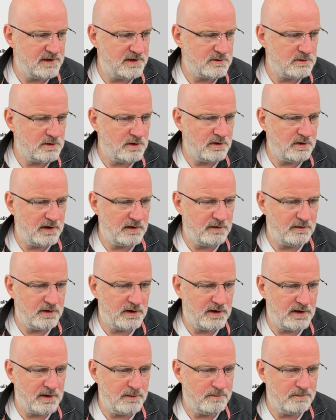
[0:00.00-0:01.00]
Let's go create
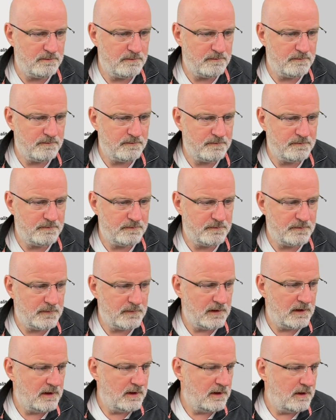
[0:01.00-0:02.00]
3 of them.
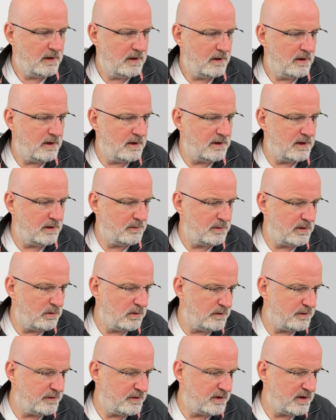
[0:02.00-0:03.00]
And then we
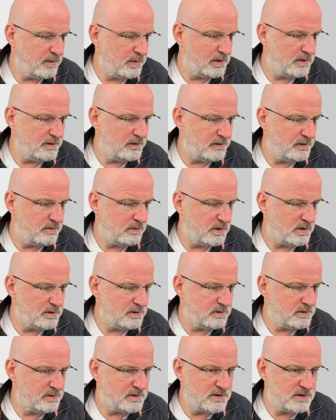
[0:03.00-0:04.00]
want 3 buttons,
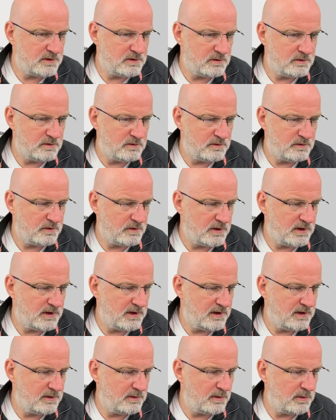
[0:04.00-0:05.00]
1, 2,
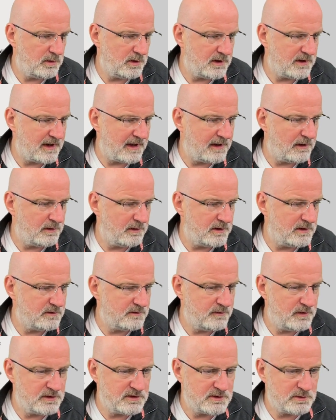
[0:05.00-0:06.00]
3, and then we want a gallery
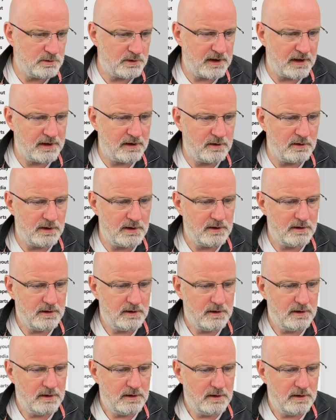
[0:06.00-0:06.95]
as vertical gallery.